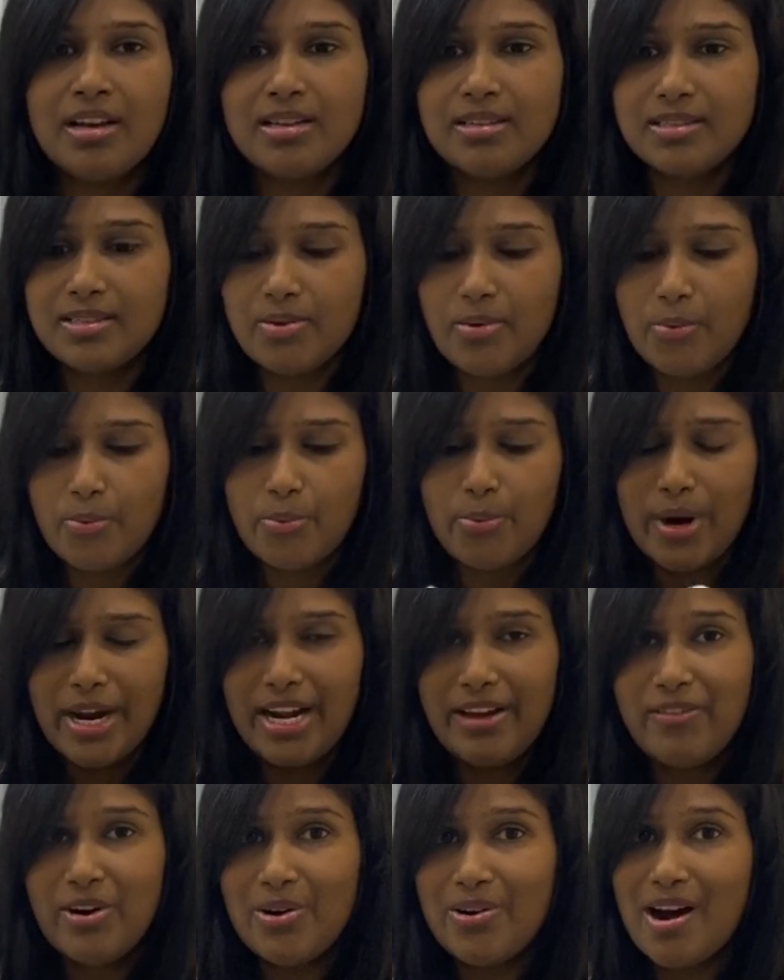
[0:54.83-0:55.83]
So
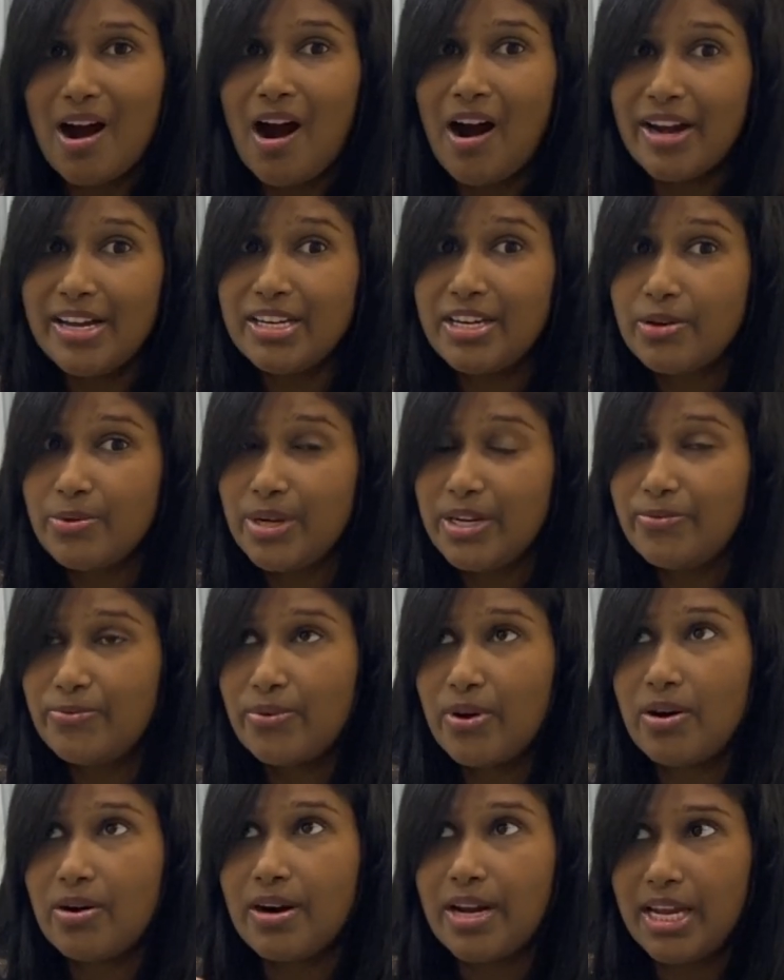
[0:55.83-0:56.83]
whenever I go in
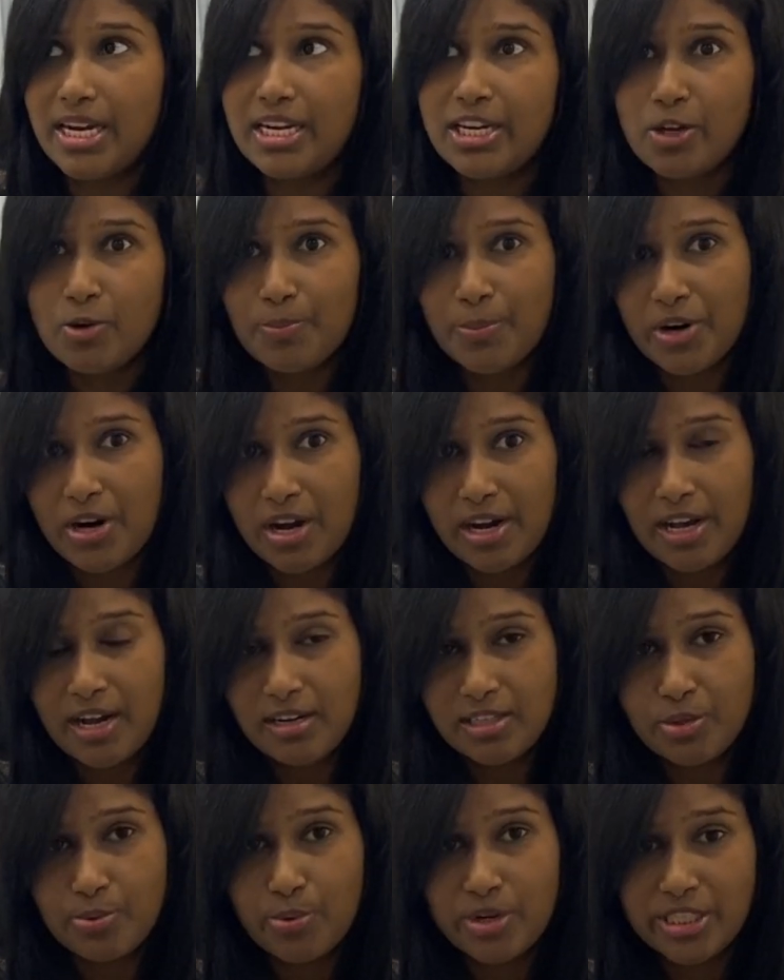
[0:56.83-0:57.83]
for a new
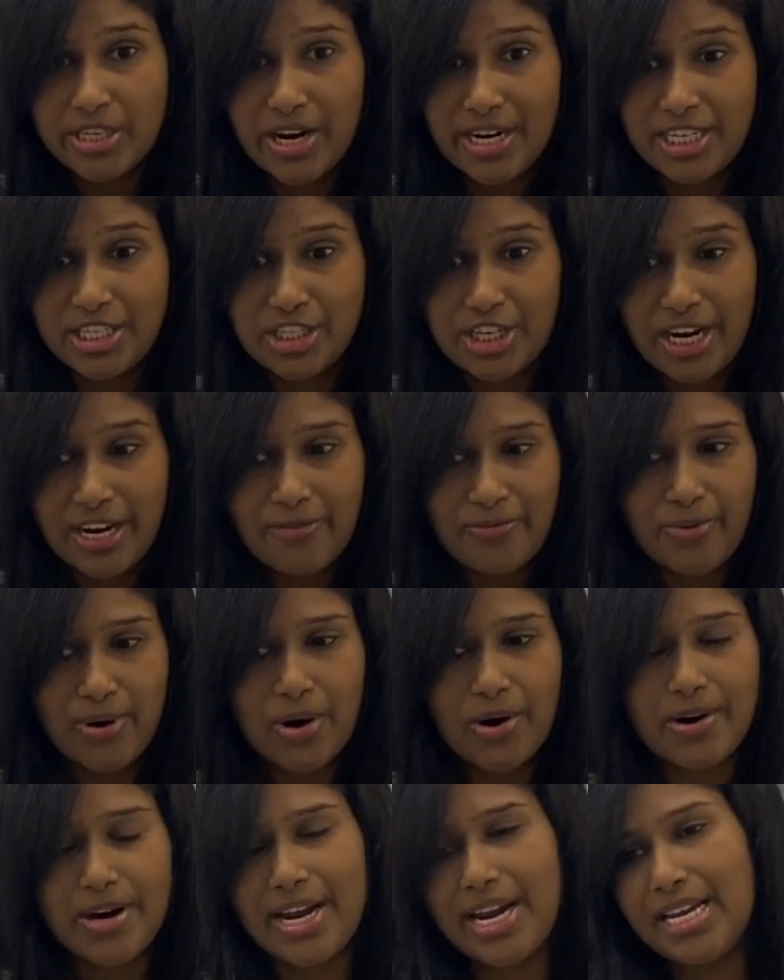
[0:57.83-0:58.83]
product, what I check
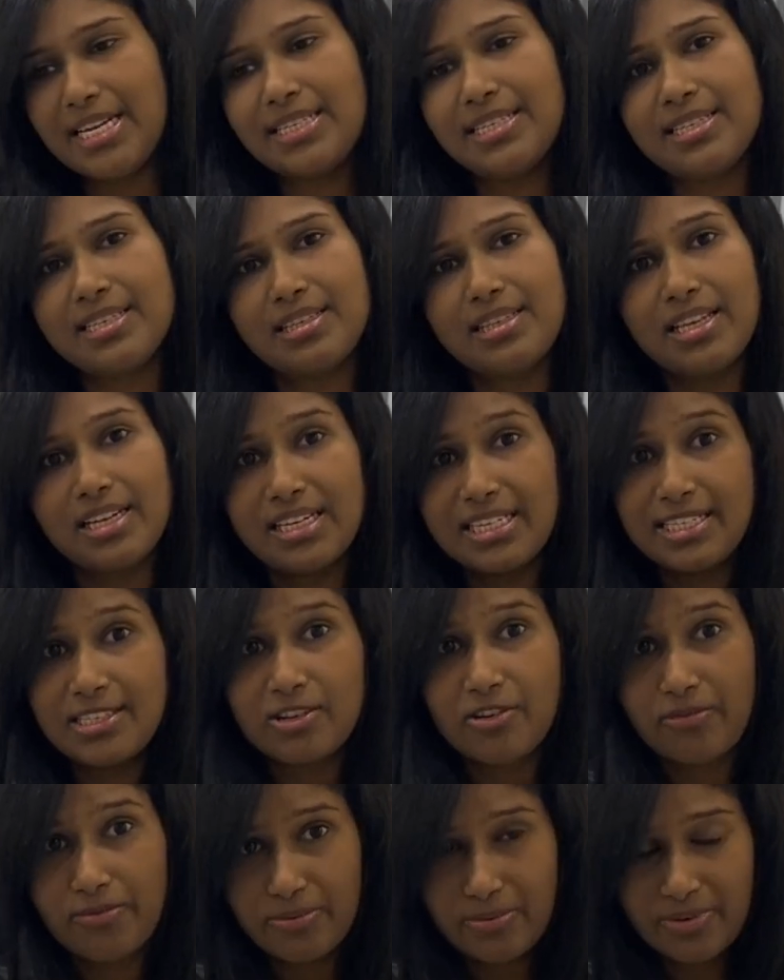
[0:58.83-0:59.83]
for is the list of